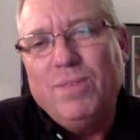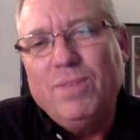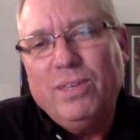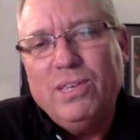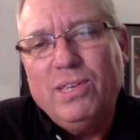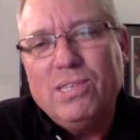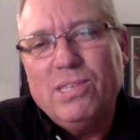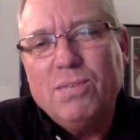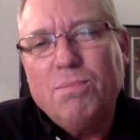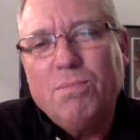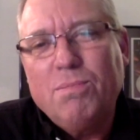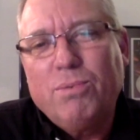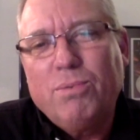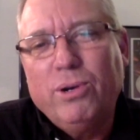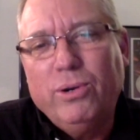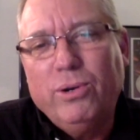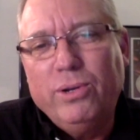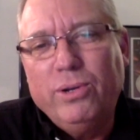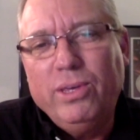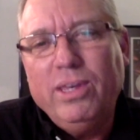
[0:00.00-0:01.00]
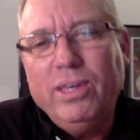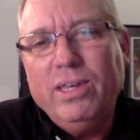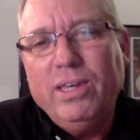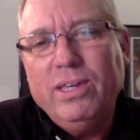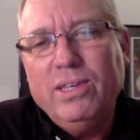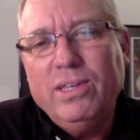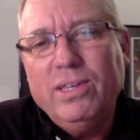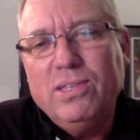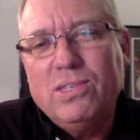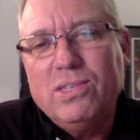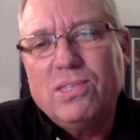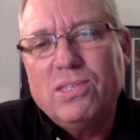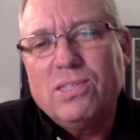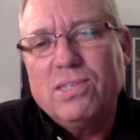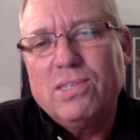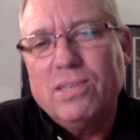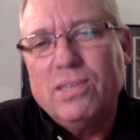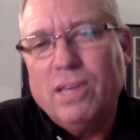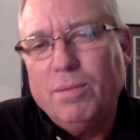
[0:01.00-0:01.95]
Lisa Brody is,